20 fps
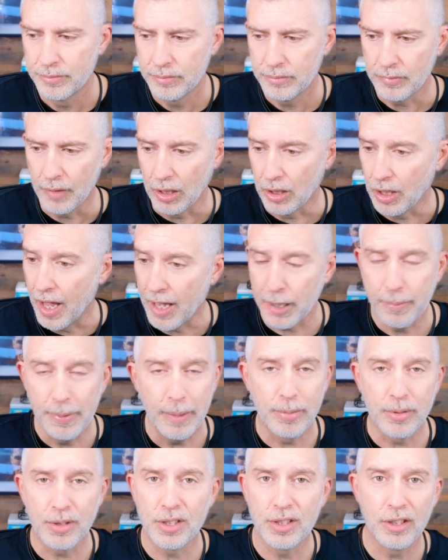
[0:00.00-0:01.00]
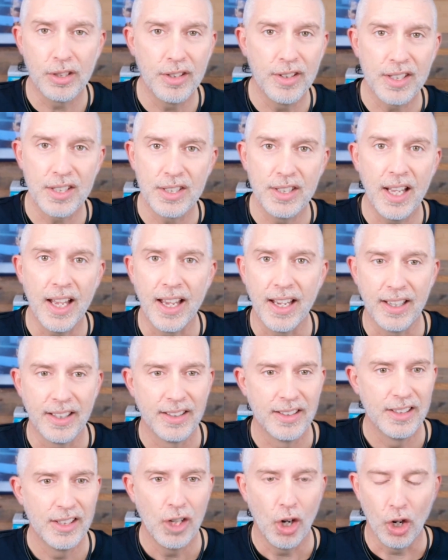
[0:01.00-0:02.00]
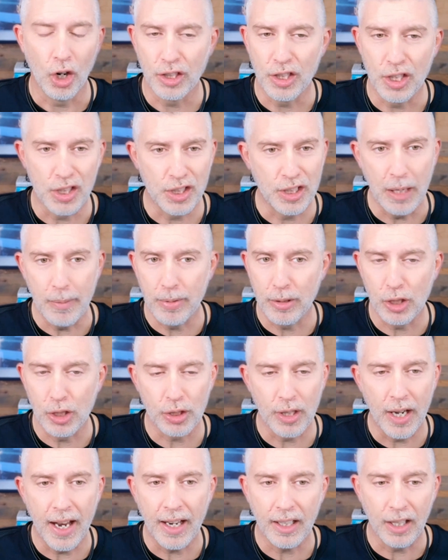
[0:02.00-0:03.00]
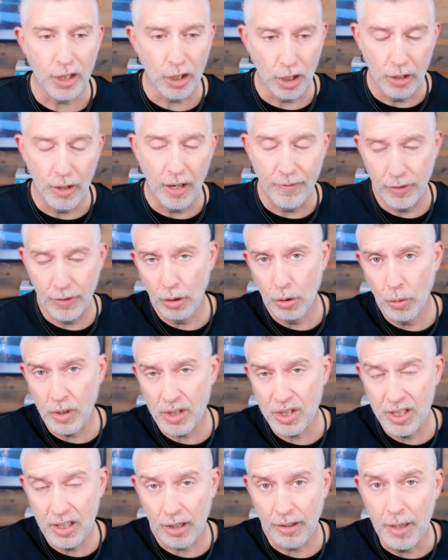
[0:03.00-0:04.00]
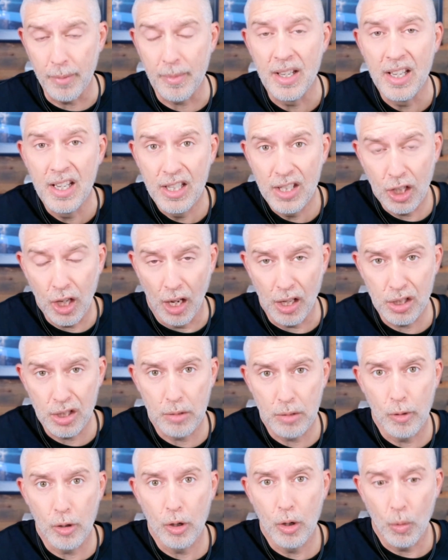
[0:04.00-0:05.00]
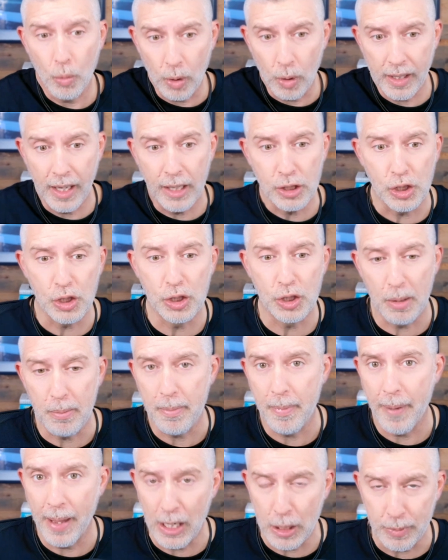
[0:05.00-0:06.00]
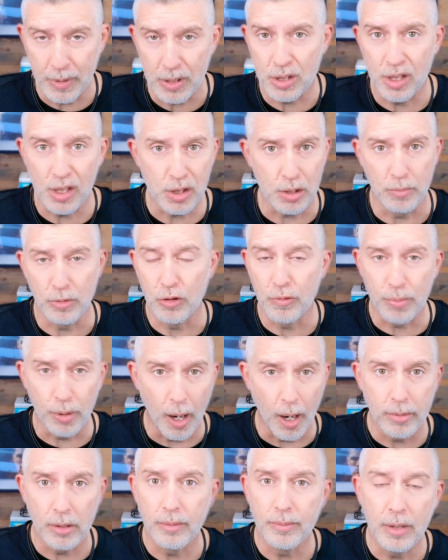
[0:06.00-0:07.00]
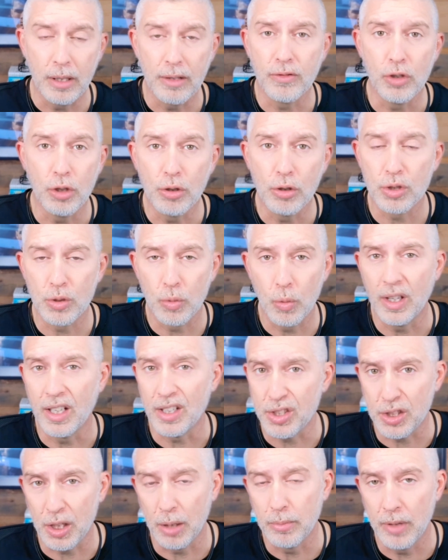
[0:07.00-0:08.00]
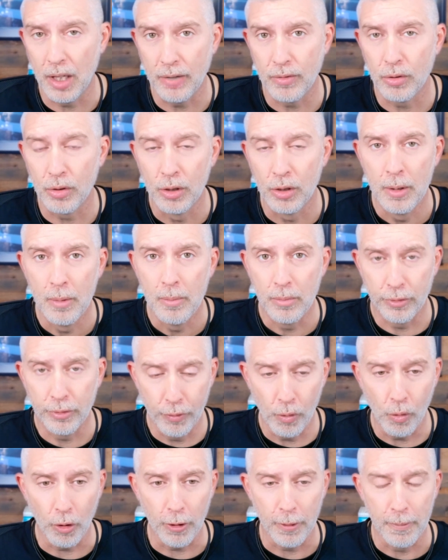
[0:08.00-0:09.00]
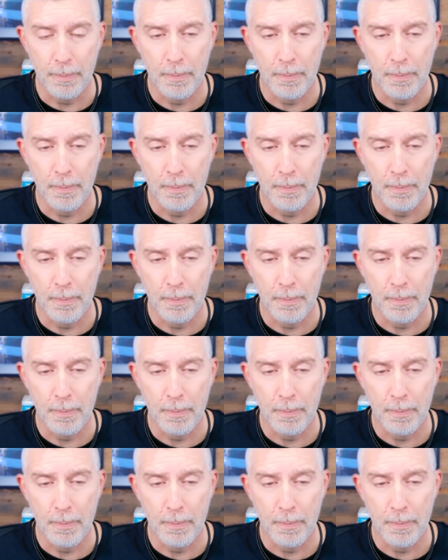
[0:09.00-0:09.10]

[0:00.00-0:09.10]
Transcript: A lot of people still to this day are just keeping track. If you don't know what a CRM, customer relationship management system, you've probably used one at some level before.